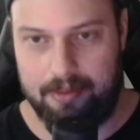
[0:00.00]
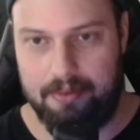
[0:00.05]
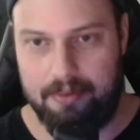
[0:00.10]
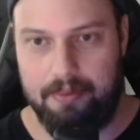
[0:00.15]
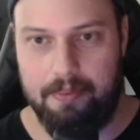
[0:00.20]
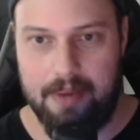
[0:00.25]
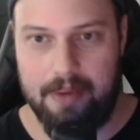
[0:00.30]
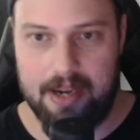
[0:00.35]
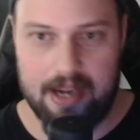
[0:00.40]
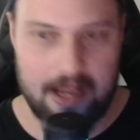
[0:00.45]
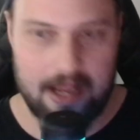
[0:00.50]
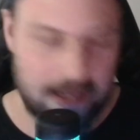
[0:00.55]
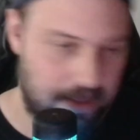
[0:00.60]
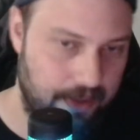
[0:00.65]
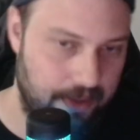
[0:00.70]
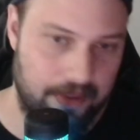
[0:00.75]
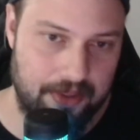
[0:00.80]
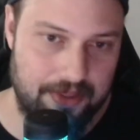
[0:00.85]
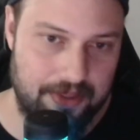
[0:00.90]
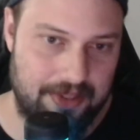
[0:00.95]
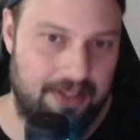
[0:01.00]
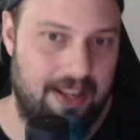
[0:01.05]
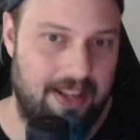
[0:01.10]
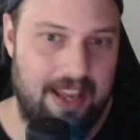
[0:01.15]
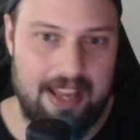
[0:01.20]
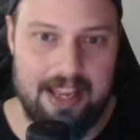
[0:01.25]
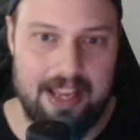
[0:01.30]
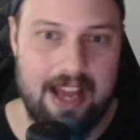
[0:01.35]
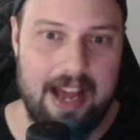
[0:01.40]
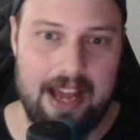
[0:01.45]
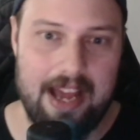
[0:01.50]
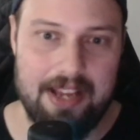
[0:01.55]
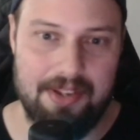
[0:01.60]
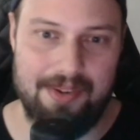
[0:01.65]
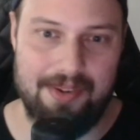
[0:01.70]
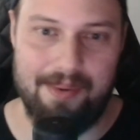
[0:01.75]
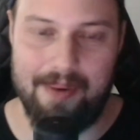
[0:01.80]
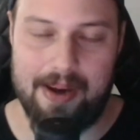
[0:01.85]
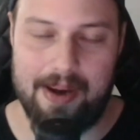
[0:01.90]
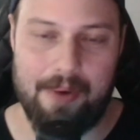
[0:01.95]
when I use AI
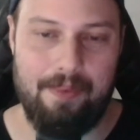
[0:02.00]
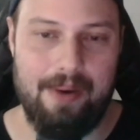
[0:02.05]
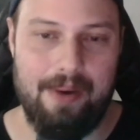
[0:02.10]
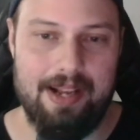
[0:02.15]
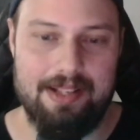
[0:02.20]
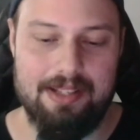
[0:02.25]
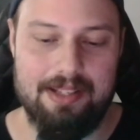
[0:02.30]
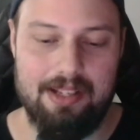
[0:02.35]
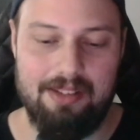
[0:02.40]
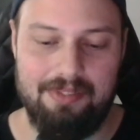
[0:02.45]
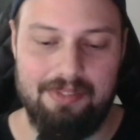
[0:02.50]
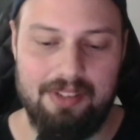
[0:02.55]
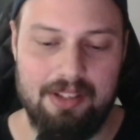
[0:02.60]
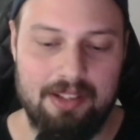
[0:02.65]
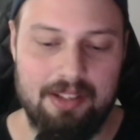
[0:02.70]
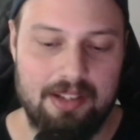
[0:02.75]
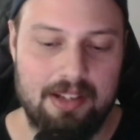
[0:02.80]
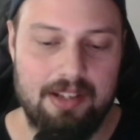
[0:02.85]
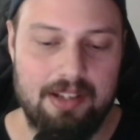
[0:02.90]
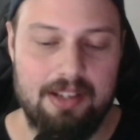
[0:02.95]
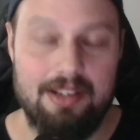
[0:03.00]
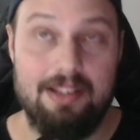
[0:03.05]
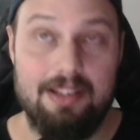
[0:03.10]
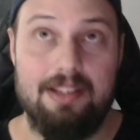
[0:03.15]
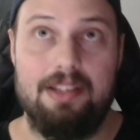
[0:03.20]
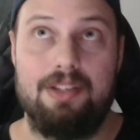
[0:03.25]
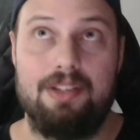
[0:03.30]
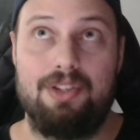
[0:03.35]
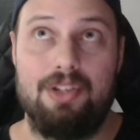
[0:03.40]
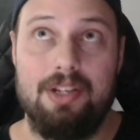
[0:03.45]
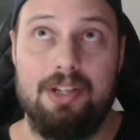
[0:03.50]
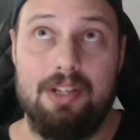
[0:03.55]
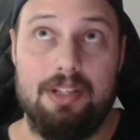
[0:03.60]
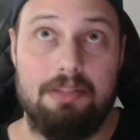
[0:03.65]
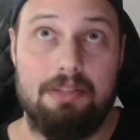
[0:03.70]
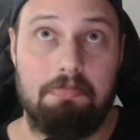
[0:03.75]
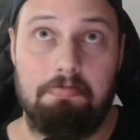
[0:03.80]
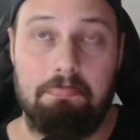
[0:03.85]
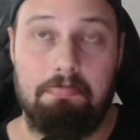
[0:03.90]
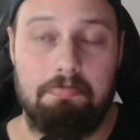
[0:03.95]
to recreate something is
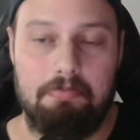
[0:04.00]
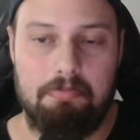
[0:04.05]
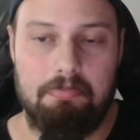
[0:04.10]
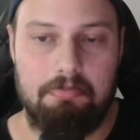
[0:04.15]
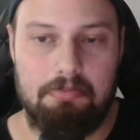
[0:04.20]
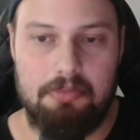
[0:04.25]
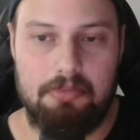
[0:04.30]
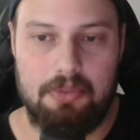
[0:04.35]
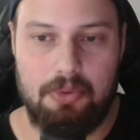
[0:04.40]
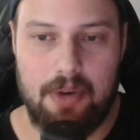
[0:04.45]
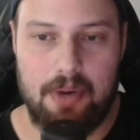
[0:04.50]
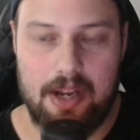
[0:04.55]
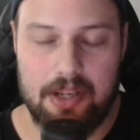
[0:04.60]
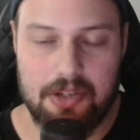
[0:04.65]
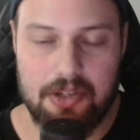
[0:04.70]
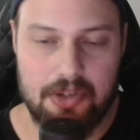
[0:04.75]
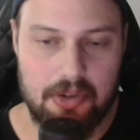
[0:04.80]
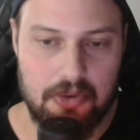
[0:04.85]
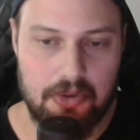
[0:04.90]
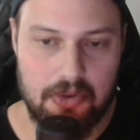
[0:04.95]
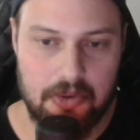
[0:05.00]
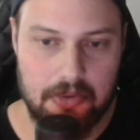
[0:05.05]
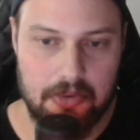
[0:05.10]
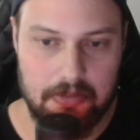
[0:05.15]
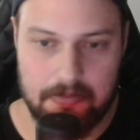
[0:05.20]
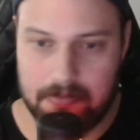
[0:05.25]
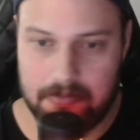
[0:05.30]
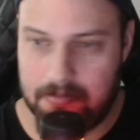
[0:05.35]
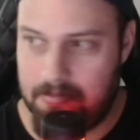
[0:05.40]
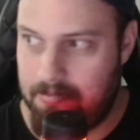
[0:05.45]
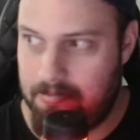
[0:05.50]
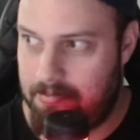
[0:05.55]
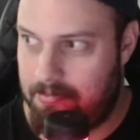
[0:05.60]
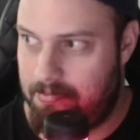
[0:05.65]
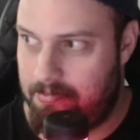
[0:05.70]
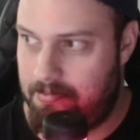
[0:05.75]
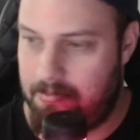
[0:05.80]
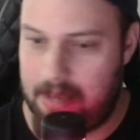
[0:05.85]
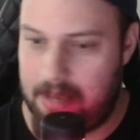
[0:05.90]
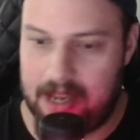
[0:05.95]
just trying
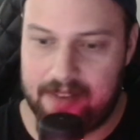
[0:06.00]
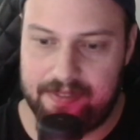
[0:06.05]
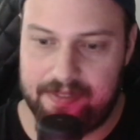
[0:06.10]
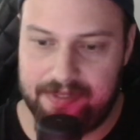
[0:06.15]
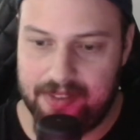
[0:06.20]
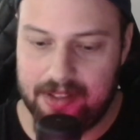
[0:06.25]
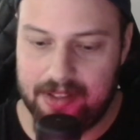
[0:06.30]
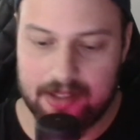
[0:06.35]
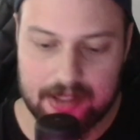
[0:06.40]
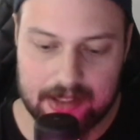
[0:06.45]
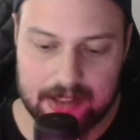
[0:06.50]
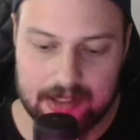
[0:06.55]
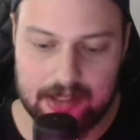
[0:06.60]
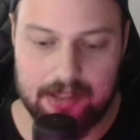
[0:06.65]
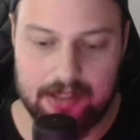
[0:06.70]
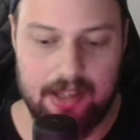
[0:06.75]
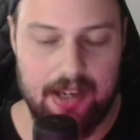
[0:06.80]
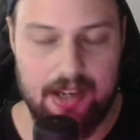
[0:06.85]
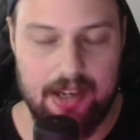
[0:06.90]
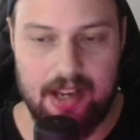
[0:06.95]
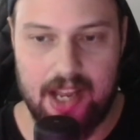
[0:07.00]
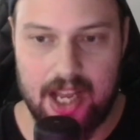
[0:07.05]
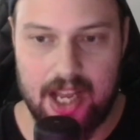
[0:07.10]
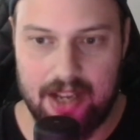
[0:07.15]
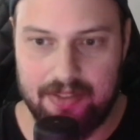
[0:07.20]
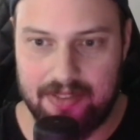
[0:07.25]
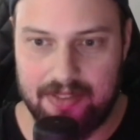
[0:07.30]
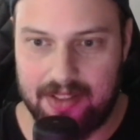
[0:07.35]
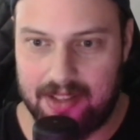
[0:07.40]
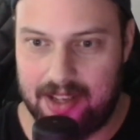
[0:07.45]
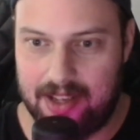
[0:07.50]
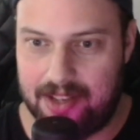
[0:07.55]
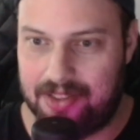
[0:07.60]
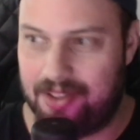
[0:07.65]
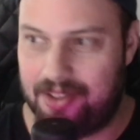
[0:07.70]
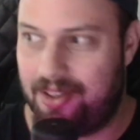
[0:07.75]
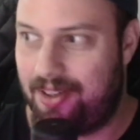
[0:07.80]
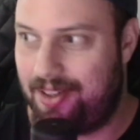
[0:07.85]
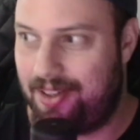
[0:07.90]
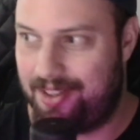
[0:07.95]
to make fun and have a
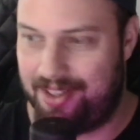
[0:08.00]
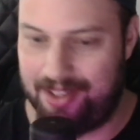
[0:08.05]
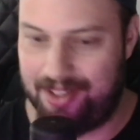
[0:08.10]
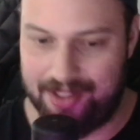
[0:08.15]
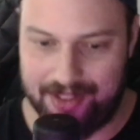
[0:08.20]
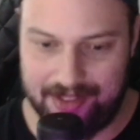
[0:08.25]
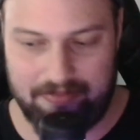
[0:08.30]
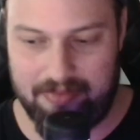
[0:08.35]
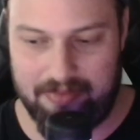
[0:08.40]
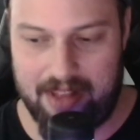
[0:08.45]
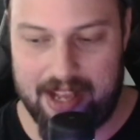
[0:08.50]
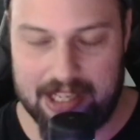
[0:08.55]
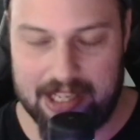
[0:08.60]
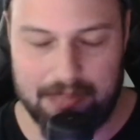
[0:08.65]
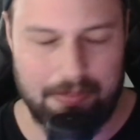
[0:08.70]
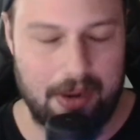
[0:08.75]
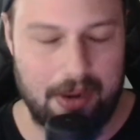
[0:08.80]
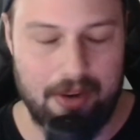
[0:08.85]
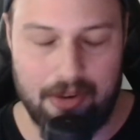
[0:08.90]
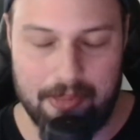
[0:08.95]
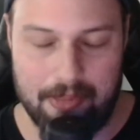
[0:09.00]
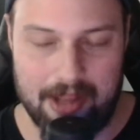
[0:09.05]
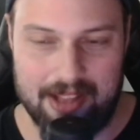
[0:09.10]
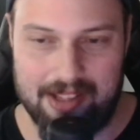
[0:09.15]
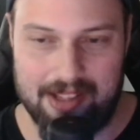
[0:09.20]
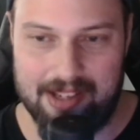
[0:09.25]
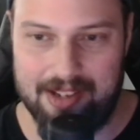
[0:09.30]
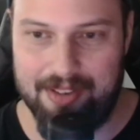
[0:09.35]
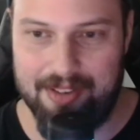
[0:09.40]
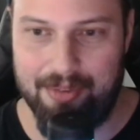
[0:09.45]
lighthearted experiment here